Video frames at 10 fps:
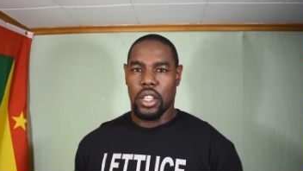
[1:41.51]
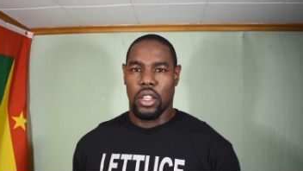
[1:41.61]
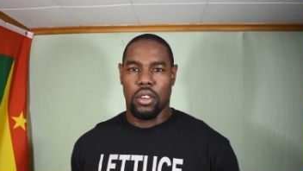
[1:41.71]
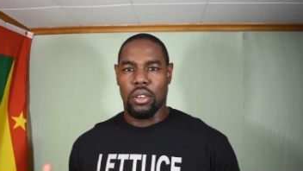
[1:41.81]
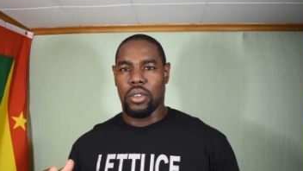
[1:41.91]

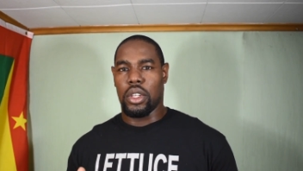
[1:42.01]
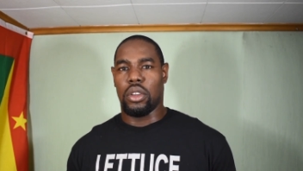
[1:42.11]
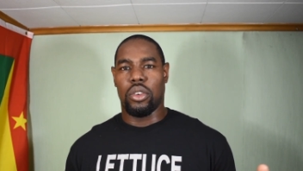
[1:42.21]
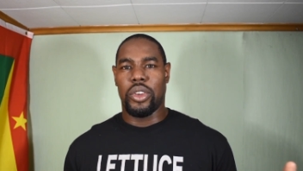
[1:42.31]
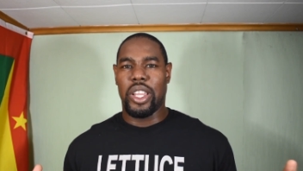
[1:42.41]
You don't, you
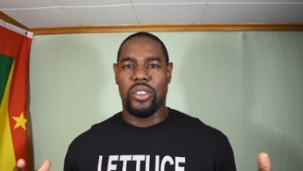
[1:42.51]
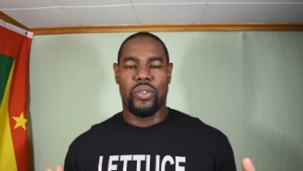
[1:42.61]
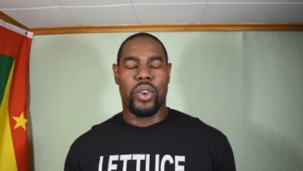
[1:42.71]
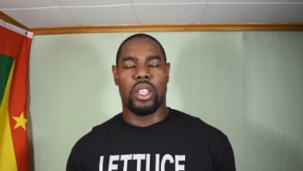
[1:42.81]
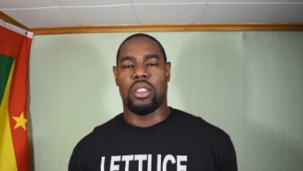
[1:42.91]
don't really
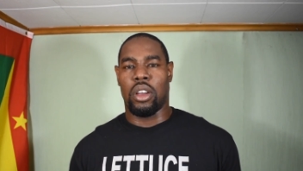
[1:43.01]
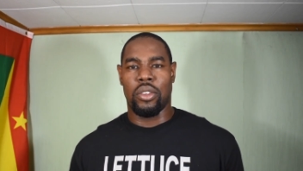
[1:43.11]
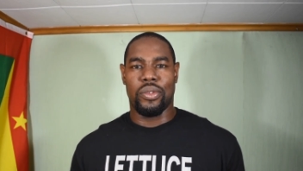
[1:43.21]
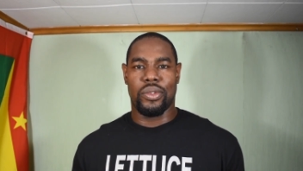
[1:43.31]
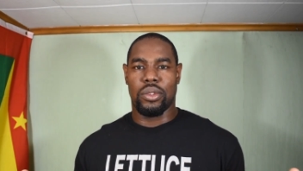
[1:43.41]
fête
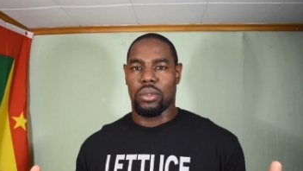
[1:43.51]
off